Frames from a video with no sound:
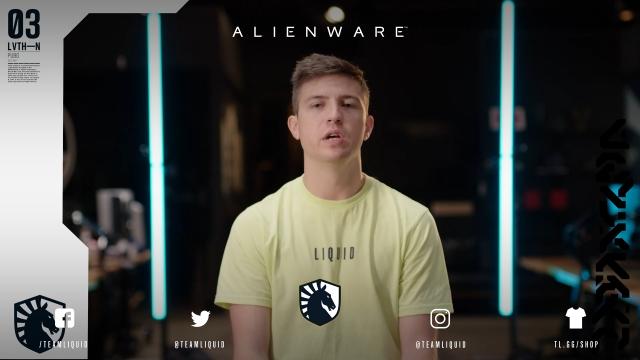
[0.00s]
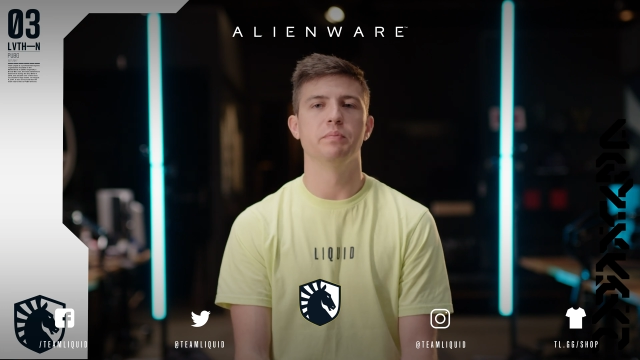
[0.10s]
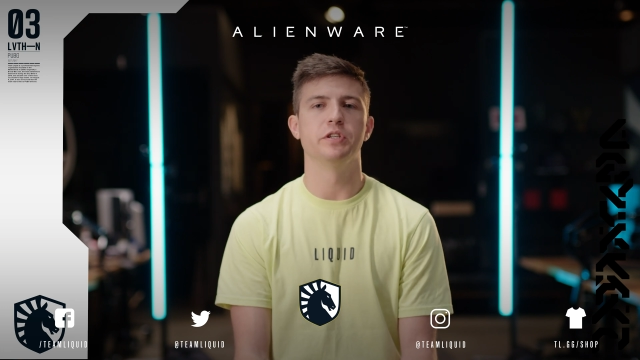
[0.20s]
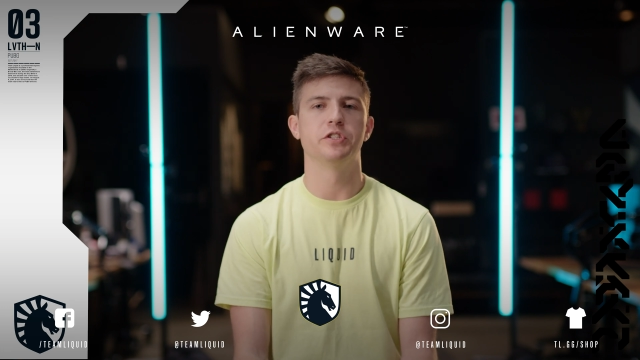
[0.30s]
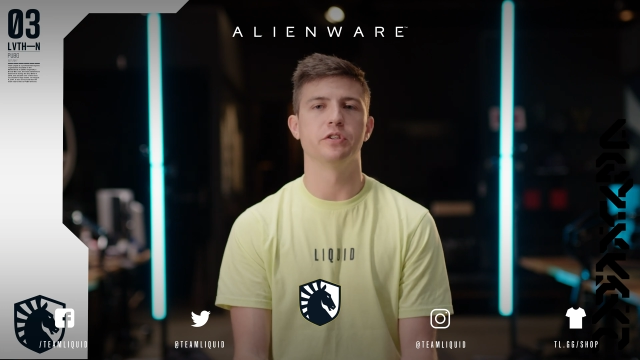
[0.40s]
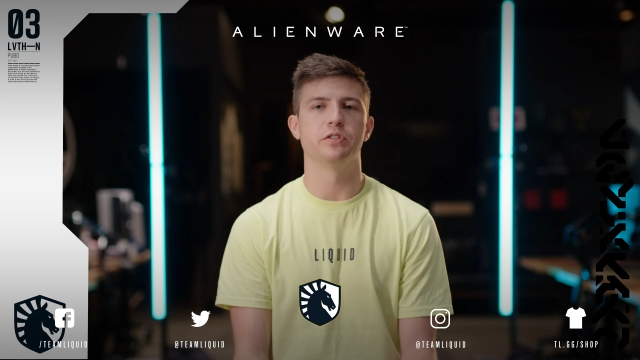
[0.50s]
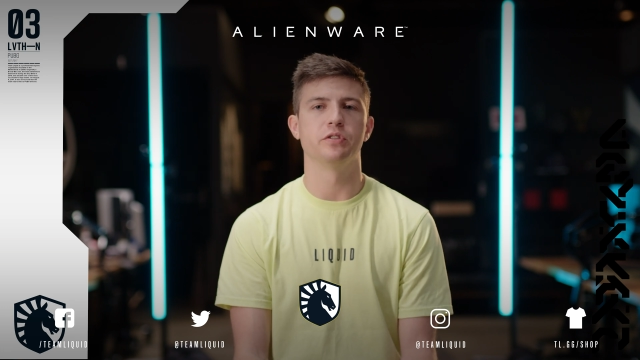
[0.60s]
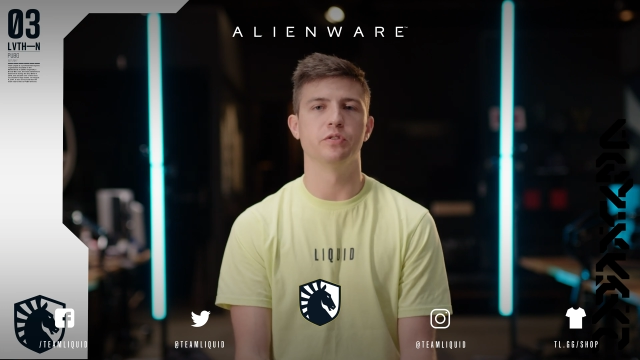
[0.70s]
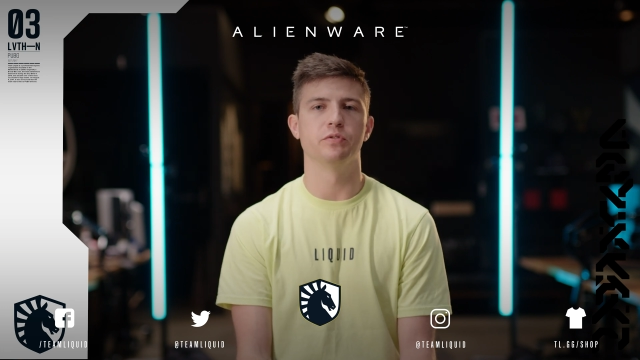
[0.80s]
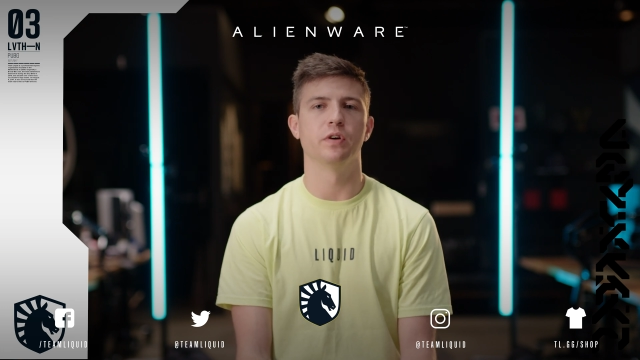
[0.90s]
be sure
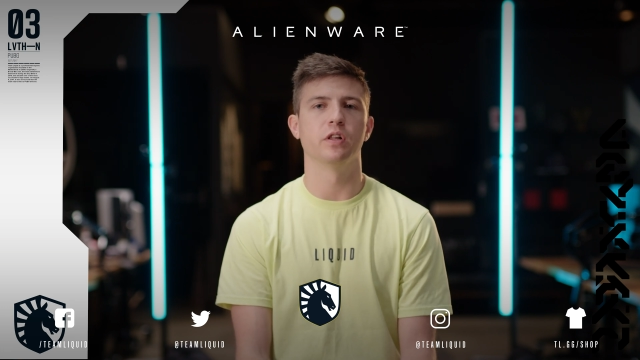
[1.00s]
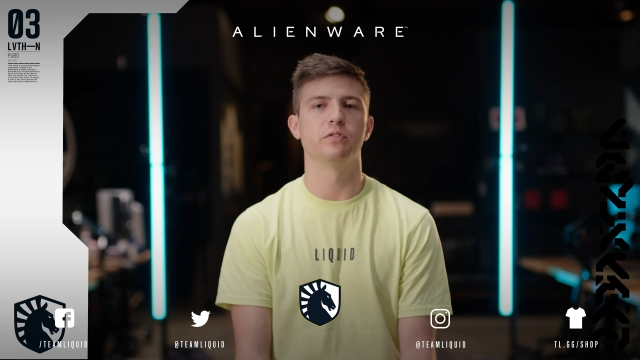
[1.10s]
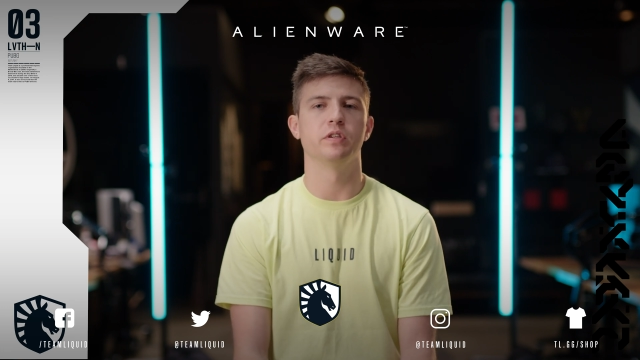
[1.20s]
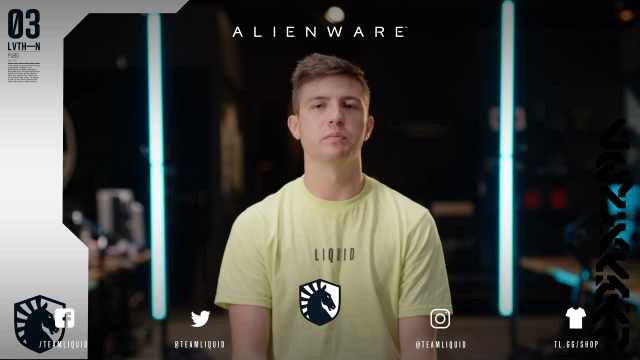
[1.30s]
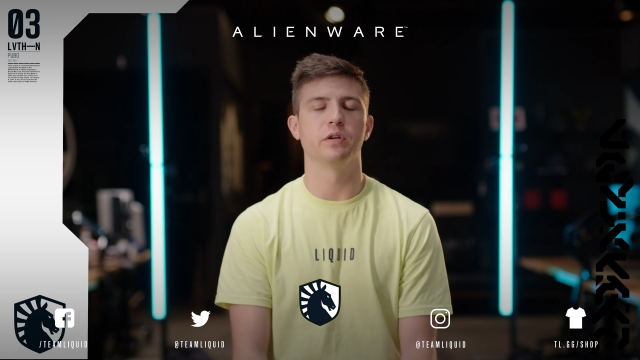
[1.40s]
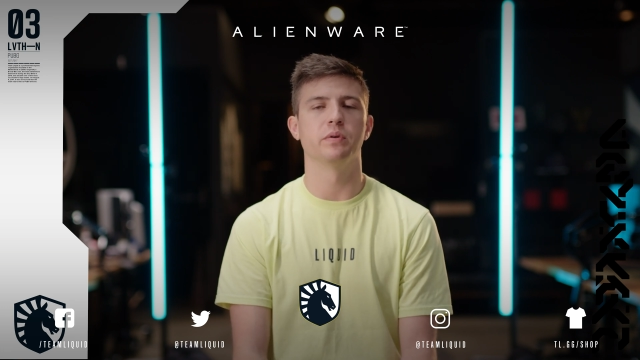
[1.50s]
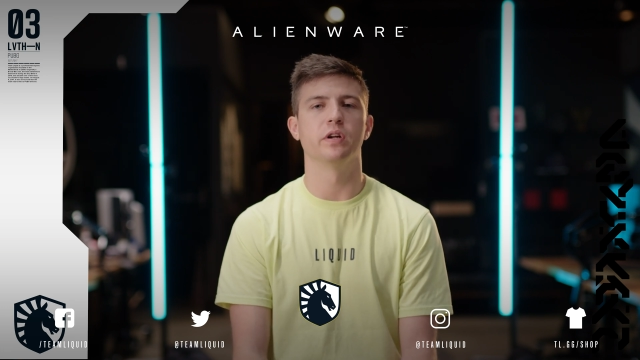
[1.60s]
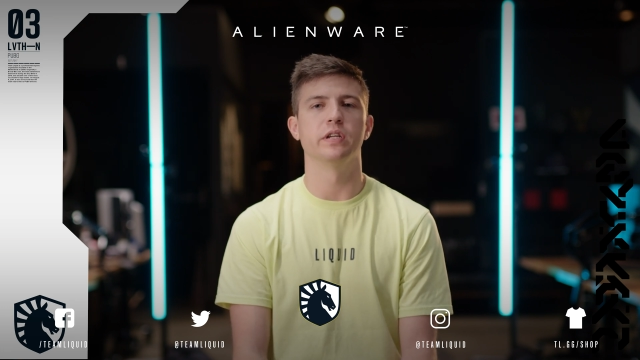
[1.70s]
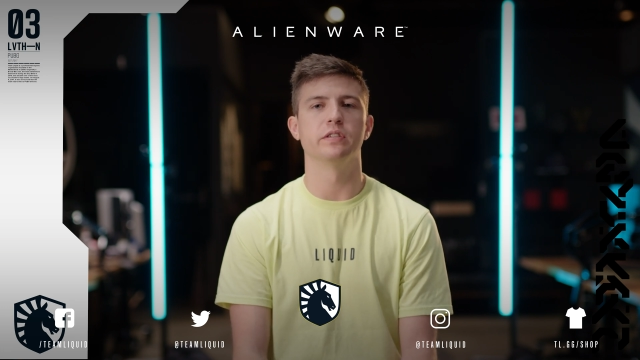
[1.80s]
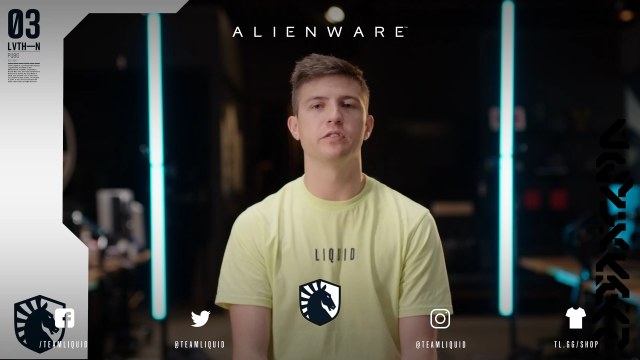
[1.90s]
to follow Team Liquid
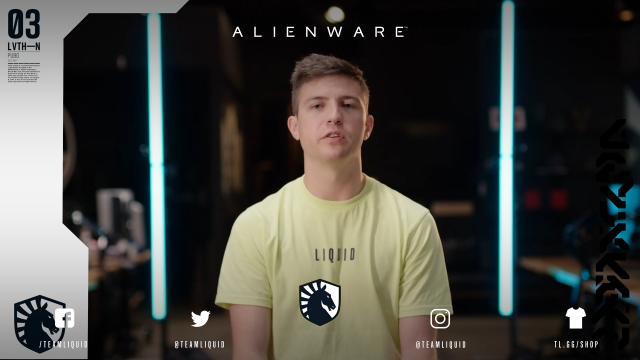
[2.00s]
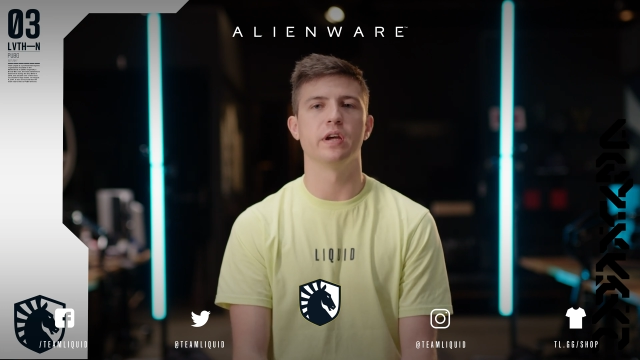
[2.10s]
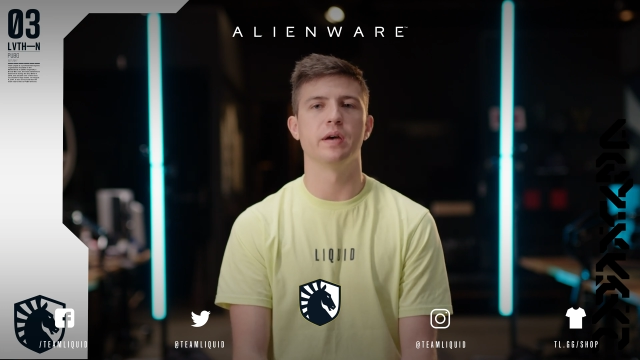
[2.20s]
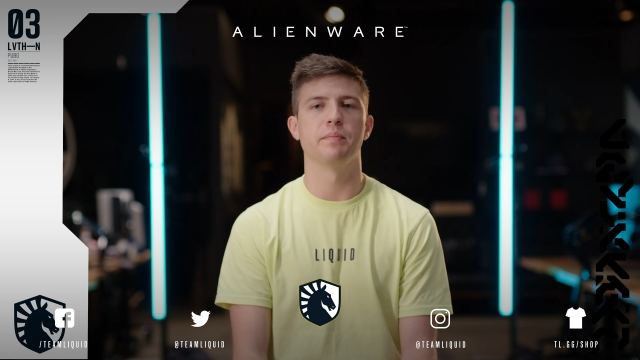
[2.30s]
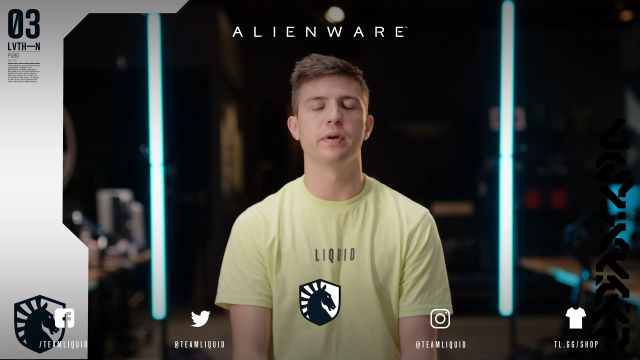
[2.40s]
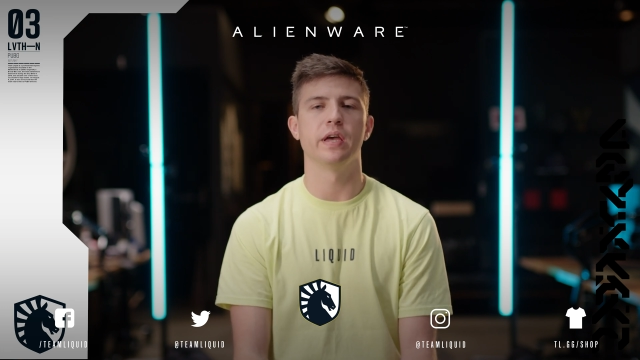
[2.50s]
on Instagram